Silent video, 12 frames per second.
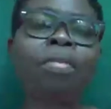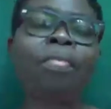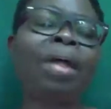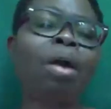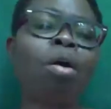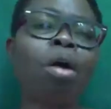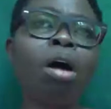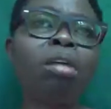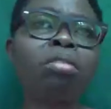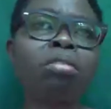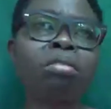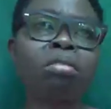the
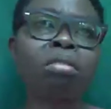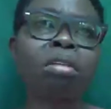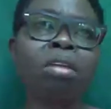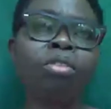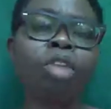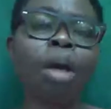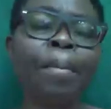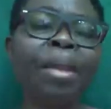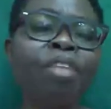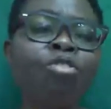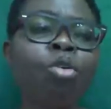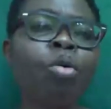course
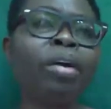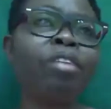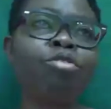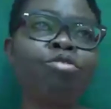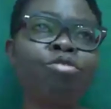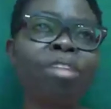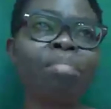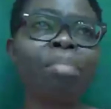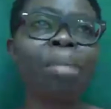topics you're going to treat,